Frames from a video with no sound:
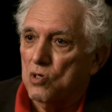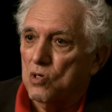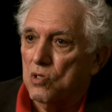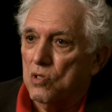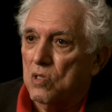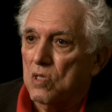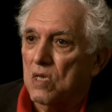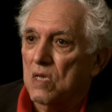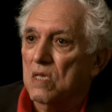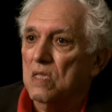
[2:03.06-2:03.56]
a
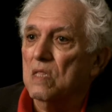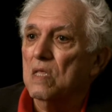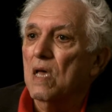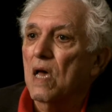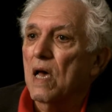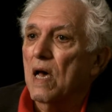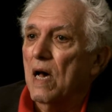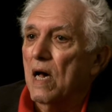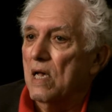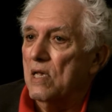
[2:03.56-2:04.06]
thing
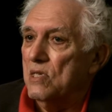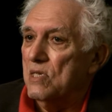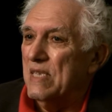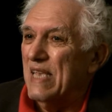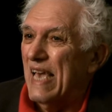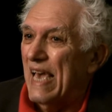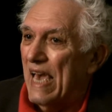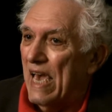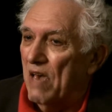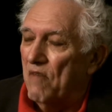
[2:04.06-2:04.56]
as
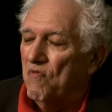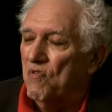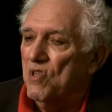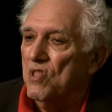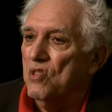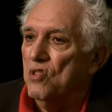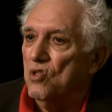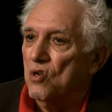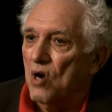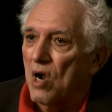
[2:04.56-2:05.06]
heavy
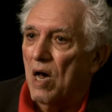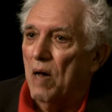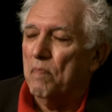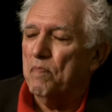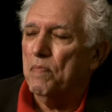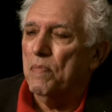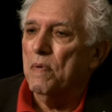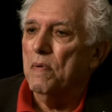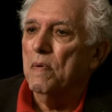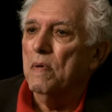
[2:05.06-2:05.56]

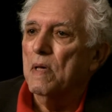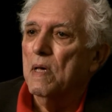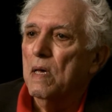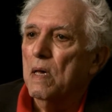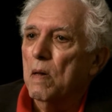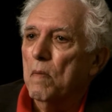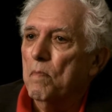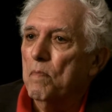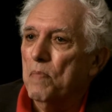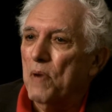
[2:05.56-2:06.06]
drop
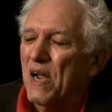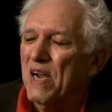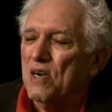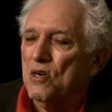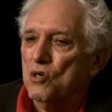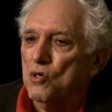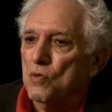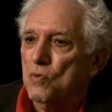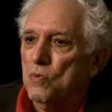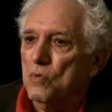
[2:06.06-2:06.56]

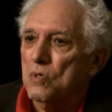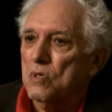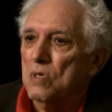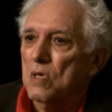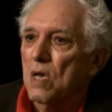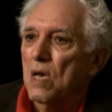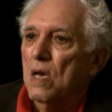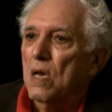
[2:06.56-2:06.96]
parachutes.